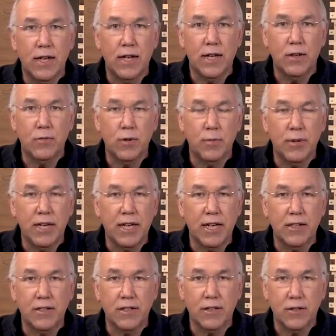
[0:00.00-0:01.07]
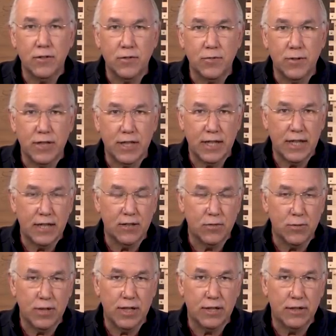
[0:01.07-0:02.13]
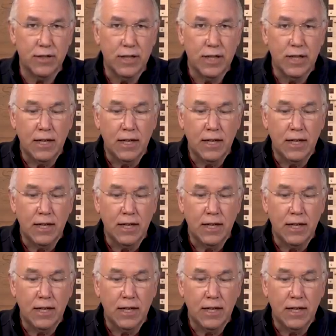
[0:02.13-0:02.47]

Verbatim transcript: and we may get to those one day as well.